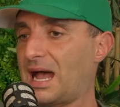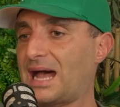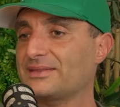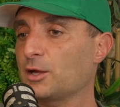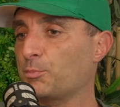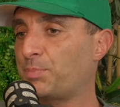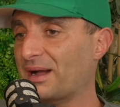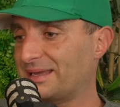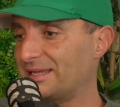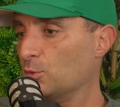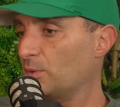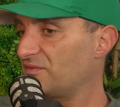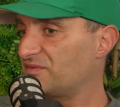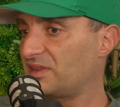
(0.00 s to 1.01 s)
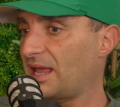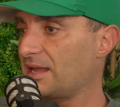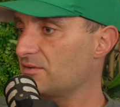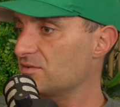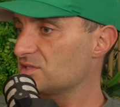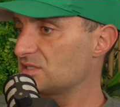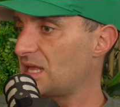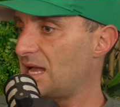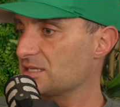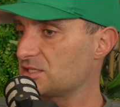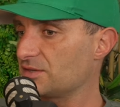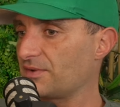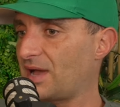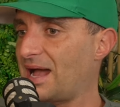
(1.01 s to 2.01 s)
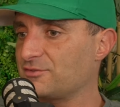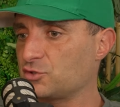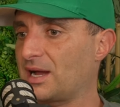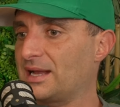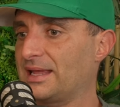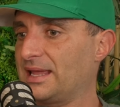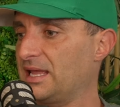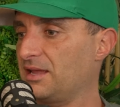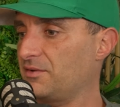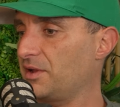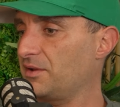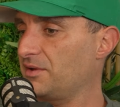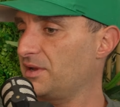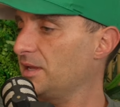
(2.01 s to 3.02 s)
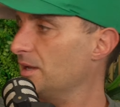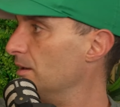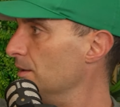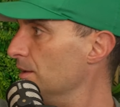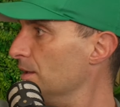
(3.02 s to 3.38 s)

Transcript: And they'll back it up with data and stats. So yeah. I've tried it here, here, and here.